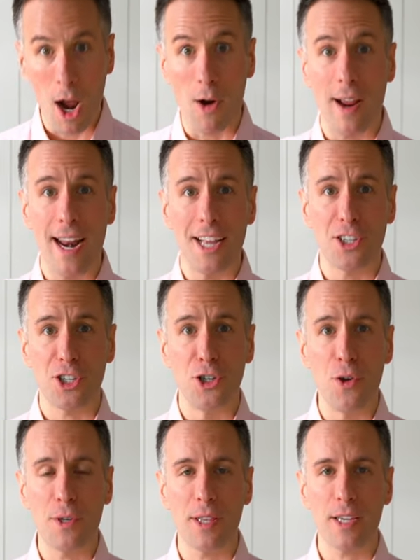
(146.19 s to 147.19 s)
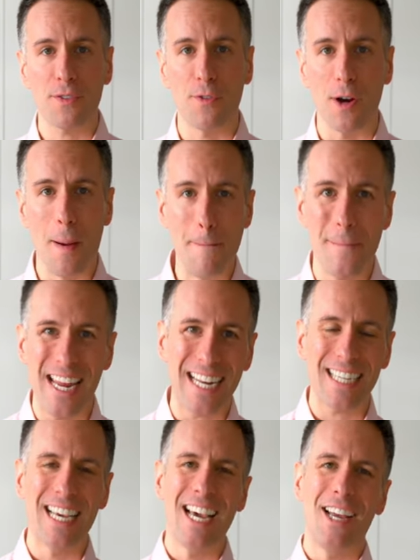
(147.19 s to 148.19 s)
All right, I just nuked this for a
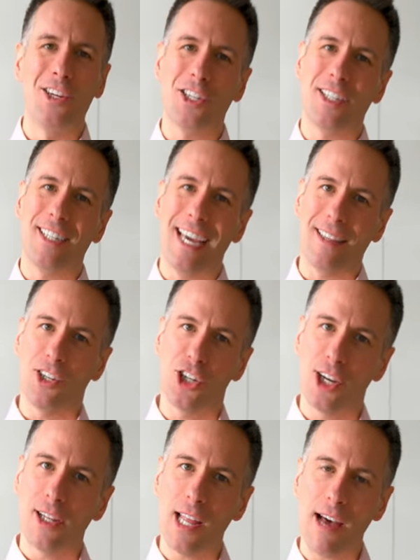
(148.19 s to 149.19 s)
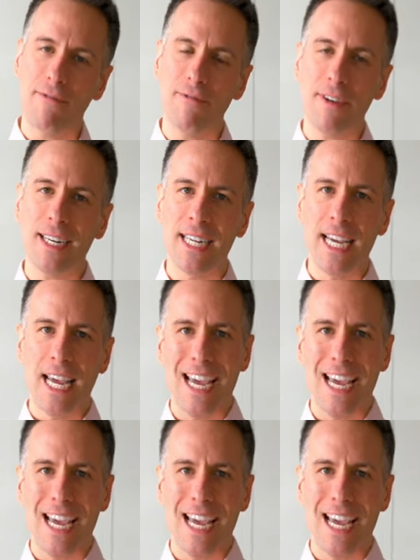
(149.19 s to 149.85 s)
minute just to take the chill off of it.